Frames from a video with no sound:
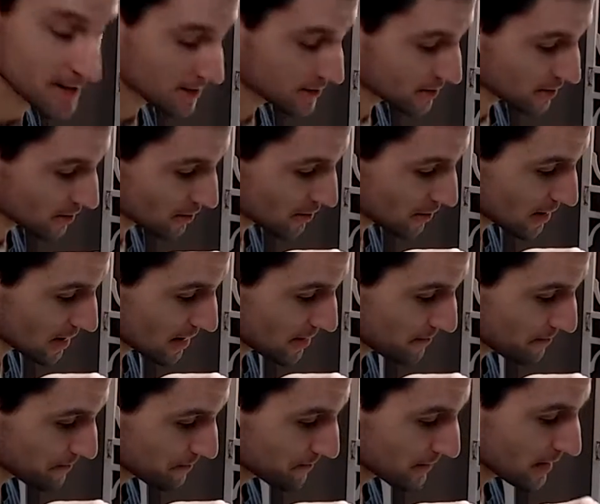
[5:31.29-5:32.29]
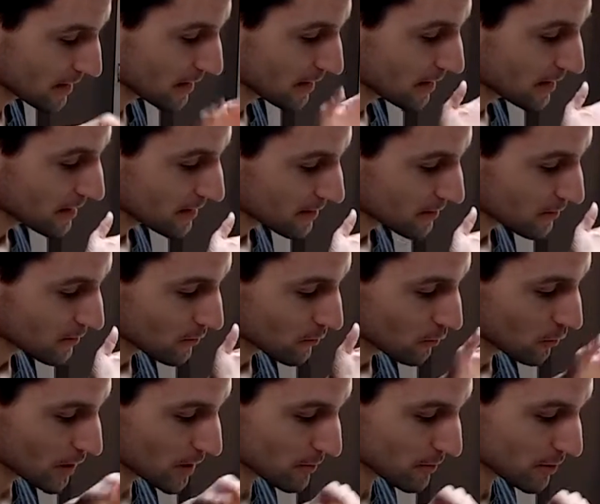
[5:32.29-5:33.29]
So
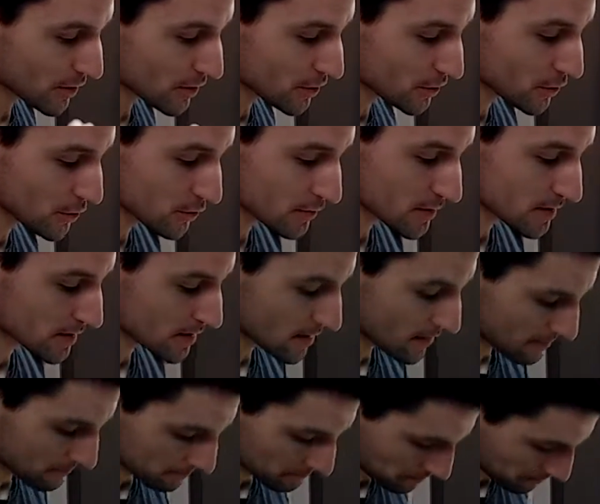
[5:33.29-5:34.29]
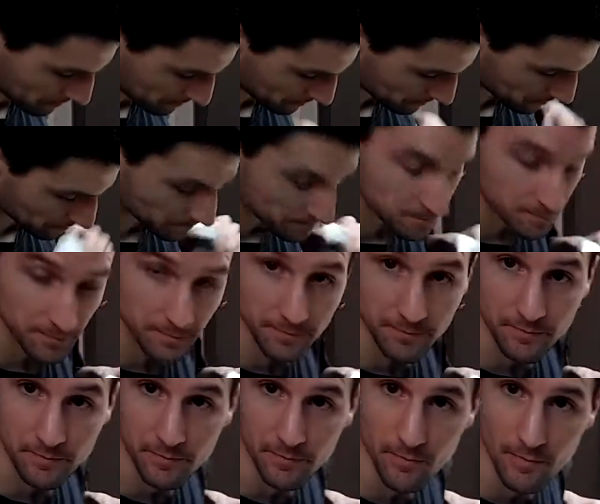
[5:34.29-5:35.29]
what I'm gonna do is
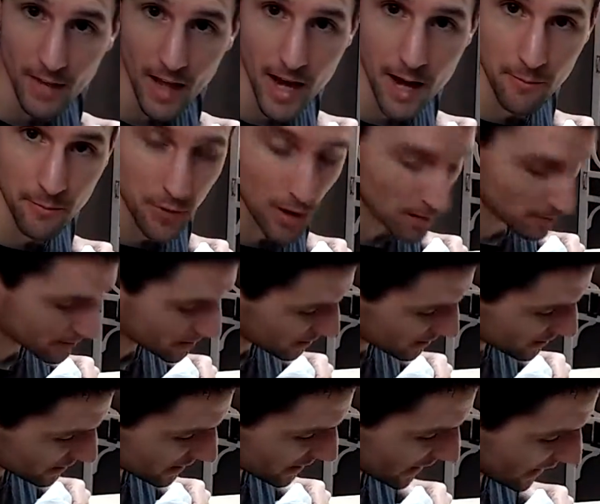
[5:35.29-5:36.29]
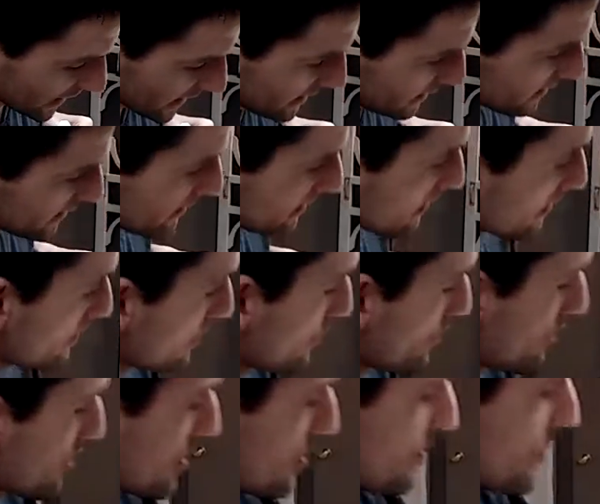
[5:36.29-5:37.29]
I'm probably gonna
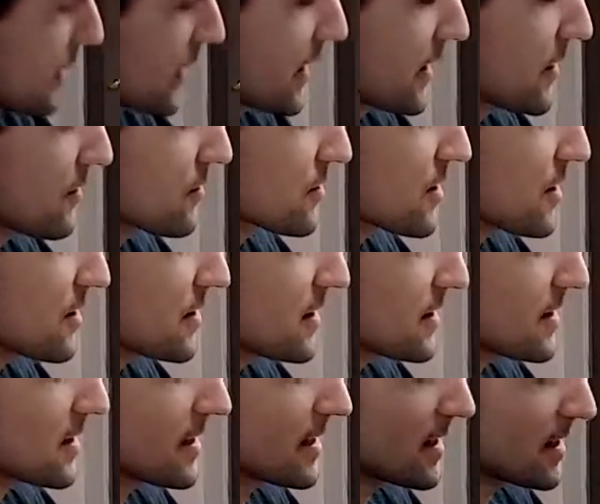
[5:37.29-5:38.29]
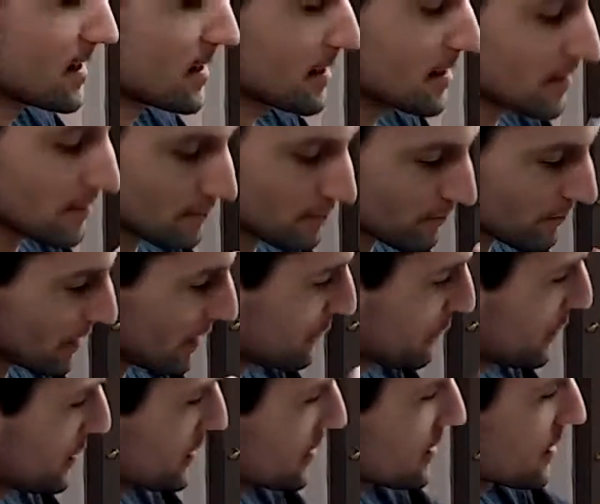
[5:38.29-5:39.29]
do some hangers on it, and my
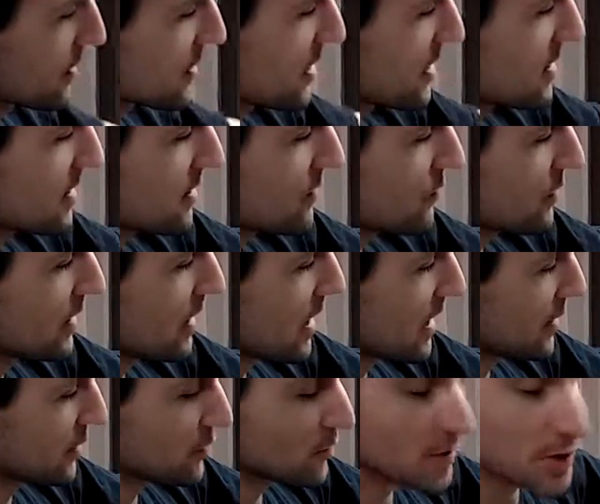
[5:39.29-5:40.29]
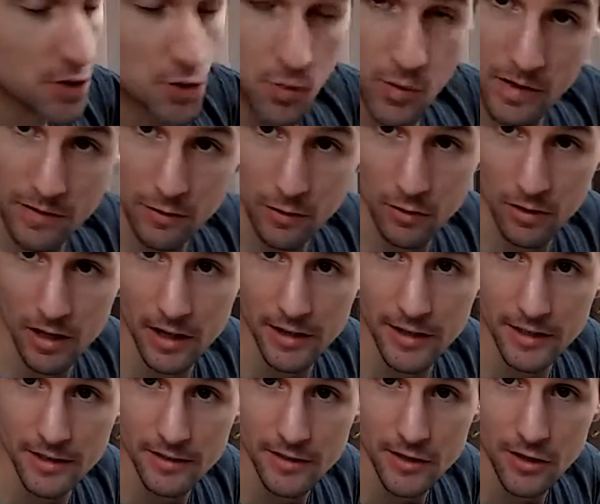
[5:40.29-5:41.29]
friend suggested I do a swivel on
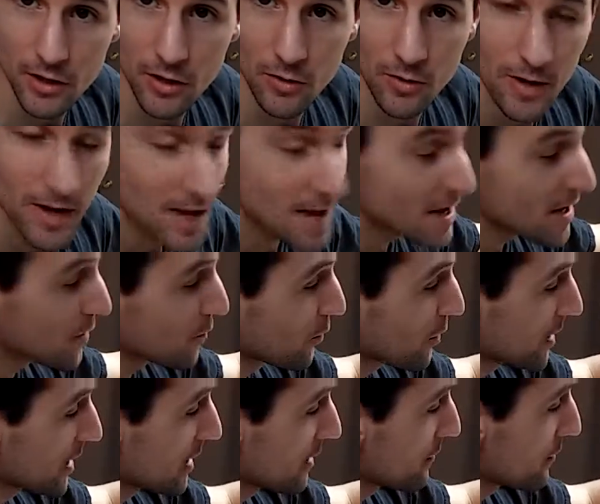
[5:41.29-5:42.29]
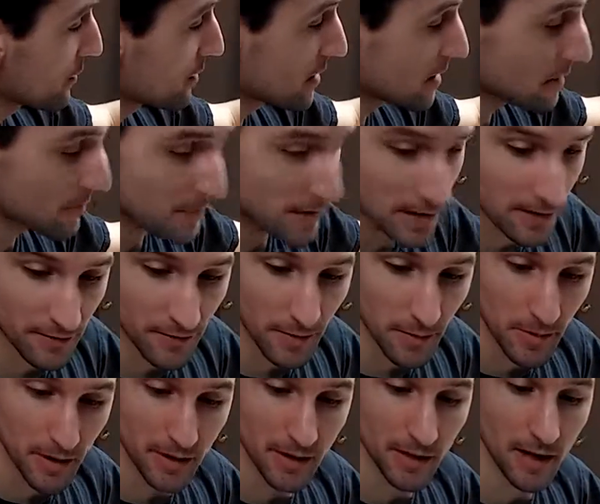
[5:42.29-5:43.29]
it. So whenever if
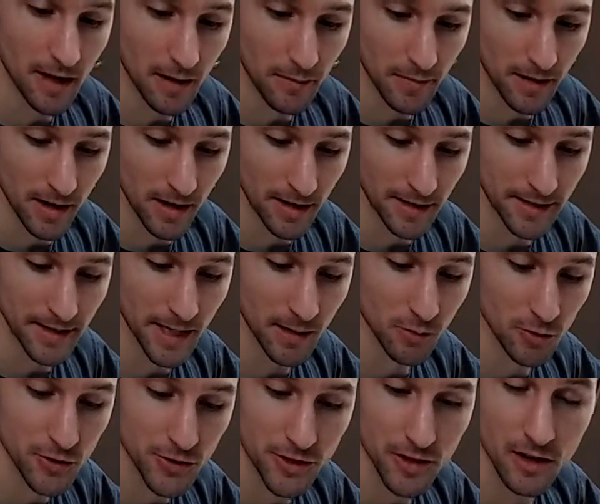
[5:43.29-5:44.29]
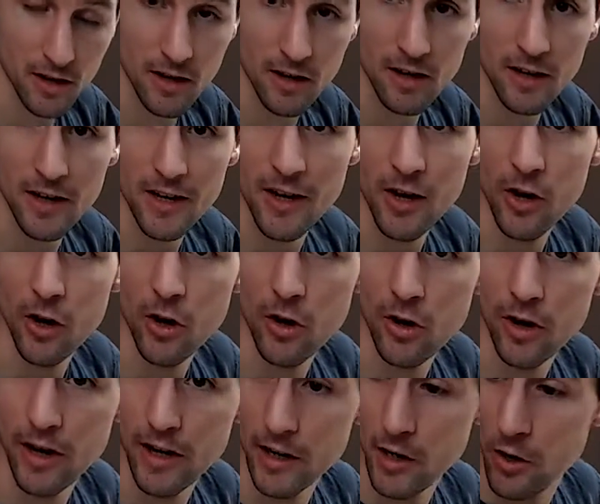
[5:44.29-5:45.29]
I'm on my table saw
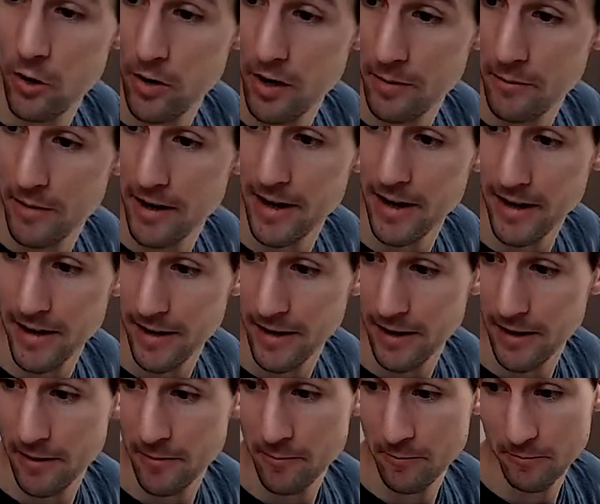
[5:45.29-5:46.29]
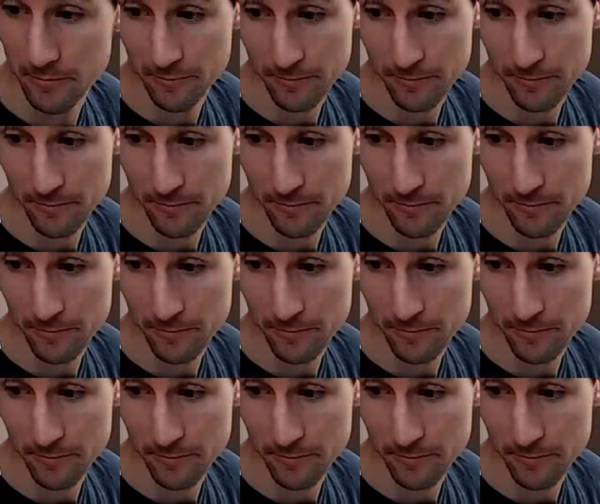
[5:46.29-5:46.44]
or I go on my